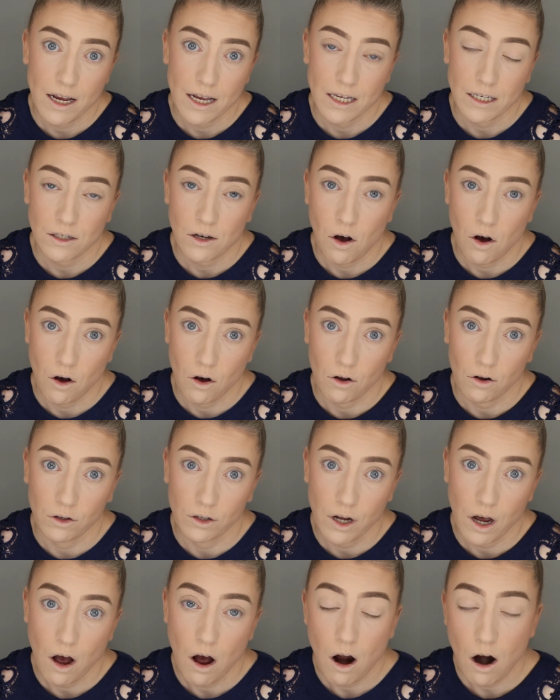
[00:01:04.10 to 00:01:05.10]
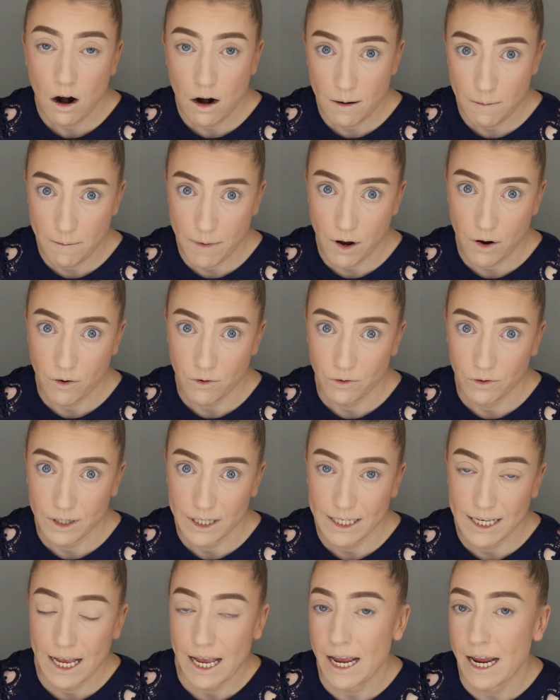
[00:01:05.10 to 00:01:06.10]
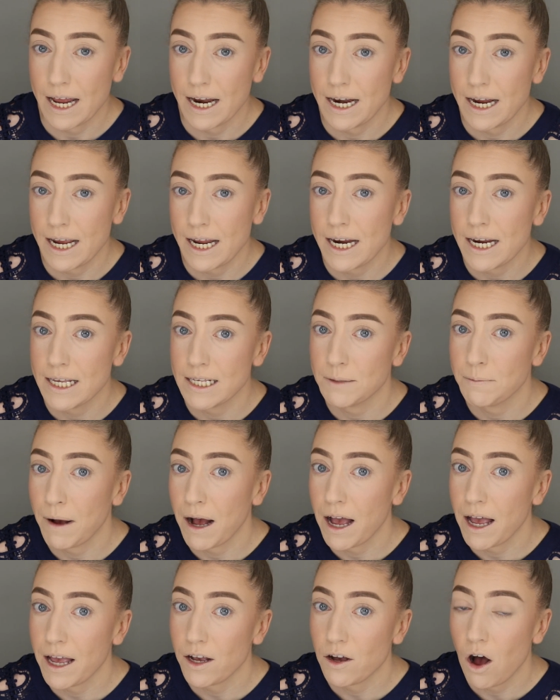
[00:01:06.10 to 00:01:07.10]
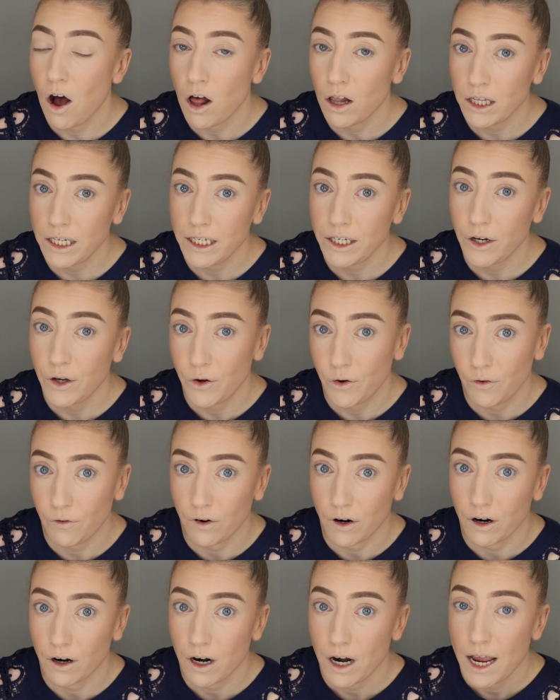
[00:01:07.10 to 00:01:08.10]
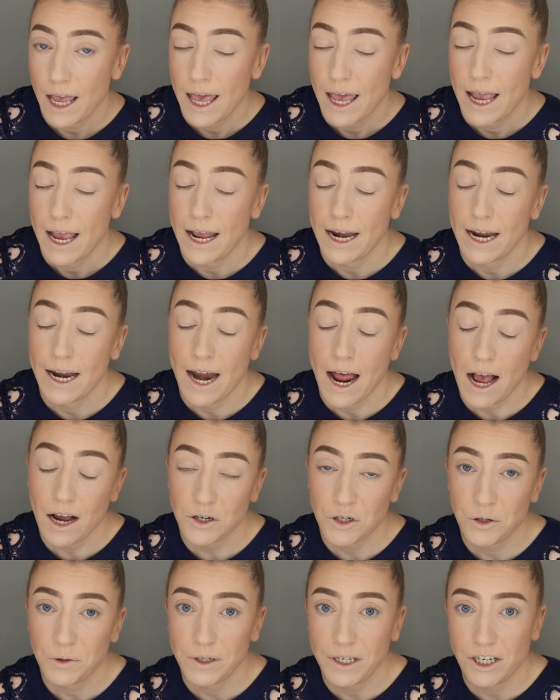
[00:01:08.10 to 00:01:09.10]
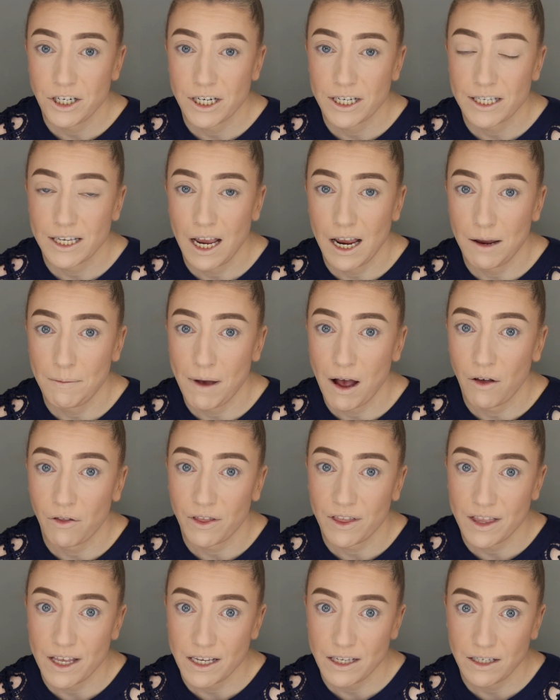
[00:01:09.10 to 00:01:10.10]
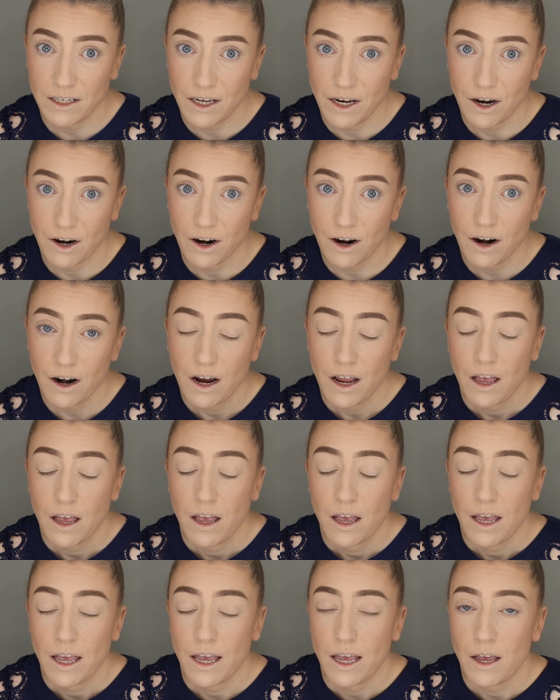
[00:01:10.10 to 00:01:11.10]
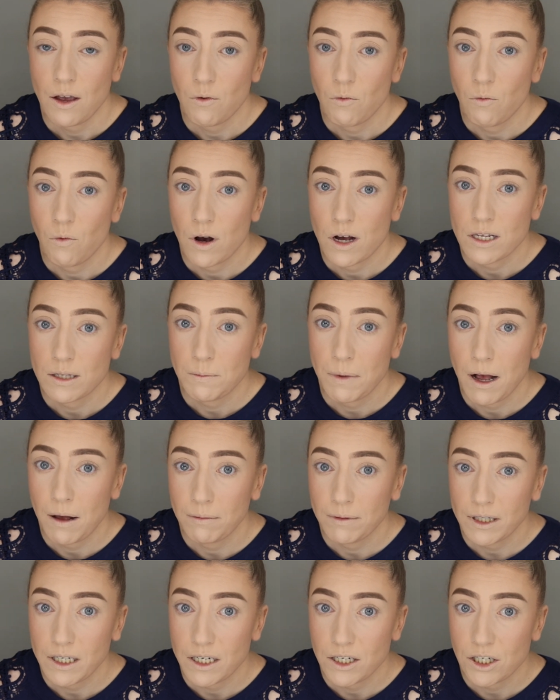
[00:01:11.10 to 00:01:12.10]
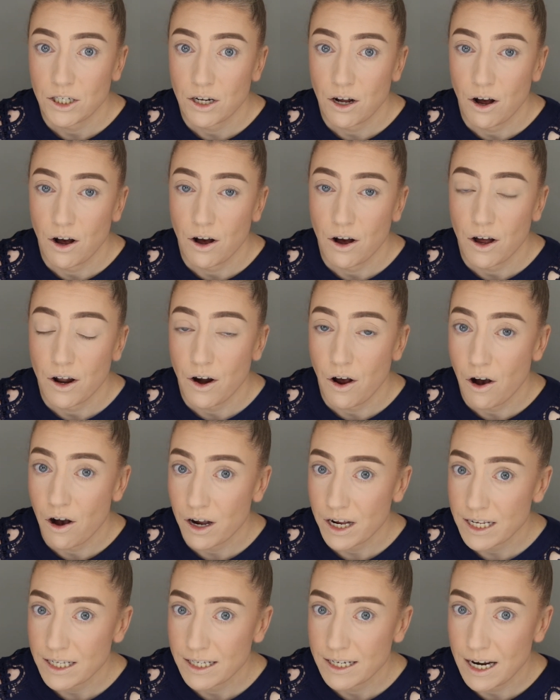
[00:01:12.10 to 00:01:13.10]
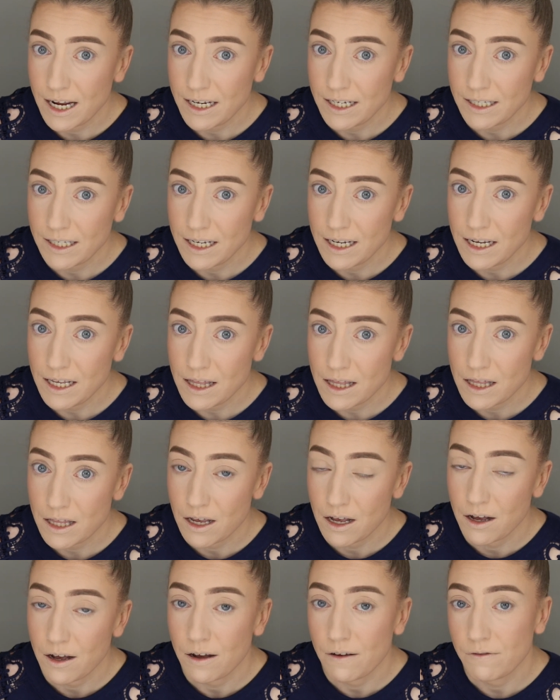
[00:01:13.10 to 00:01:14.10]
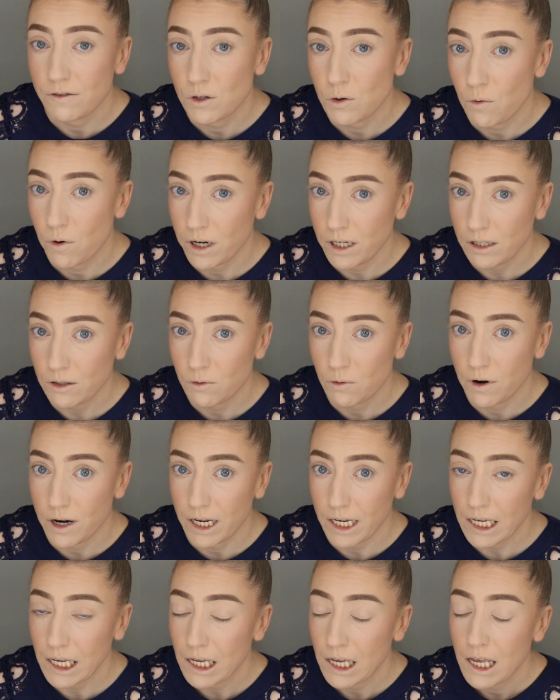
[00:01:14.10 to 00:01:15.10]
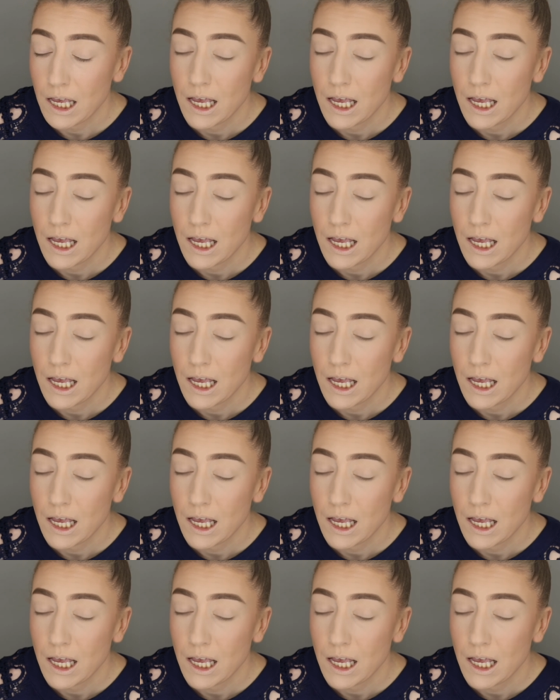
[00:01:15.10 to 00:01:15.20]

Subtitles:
is called Heartbones and it is by Colleen Hoover, and it actually just came out this year. It was published on August 19th of 2020